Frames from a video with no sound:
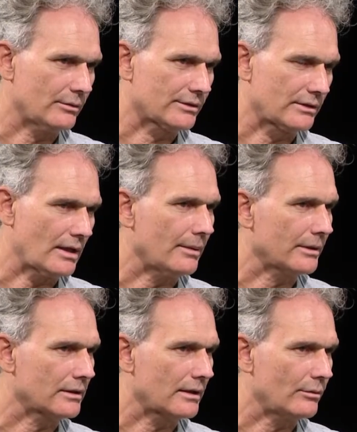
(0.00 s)
was a
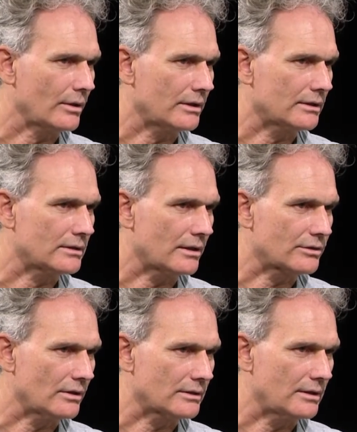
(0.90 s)
topic that I wanted to
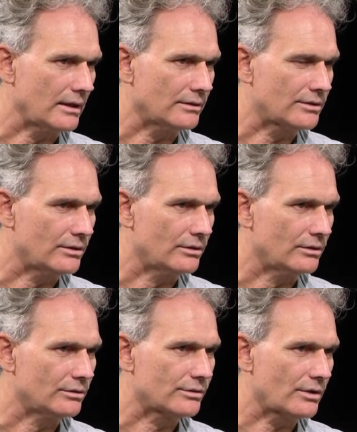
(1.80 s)
touch on today
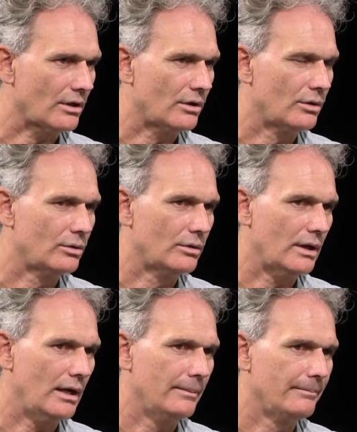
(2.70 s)
too.
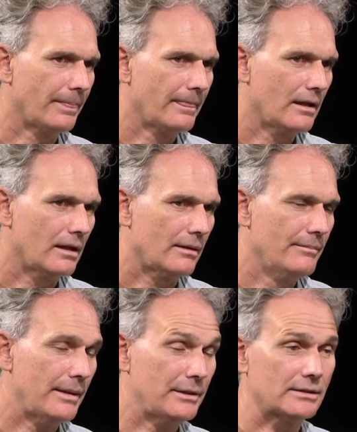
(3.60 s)
So
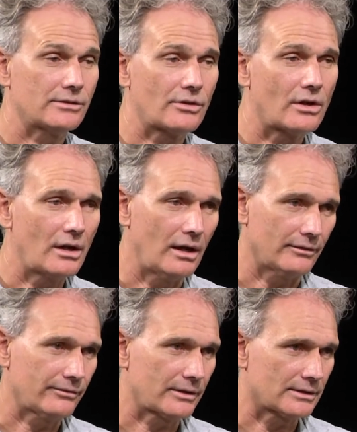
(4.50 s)
maybe to start
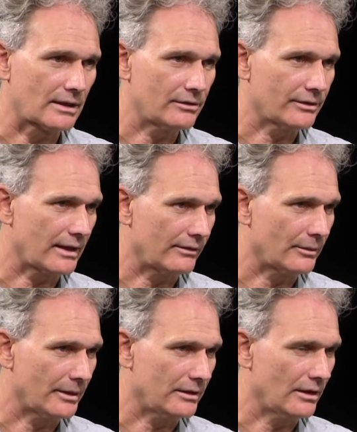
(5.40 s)
off, because I don't think
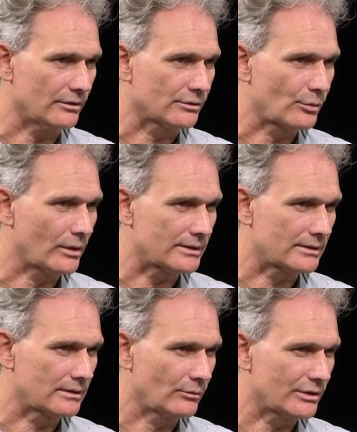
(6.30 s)
everybody knows,
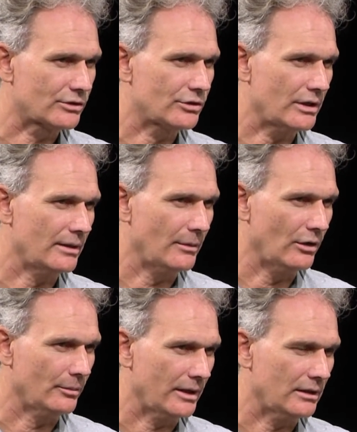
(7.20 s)
what's
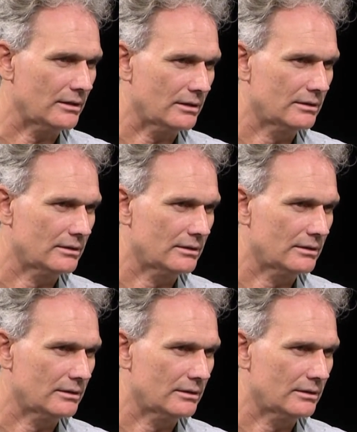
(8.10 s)
GMO mean?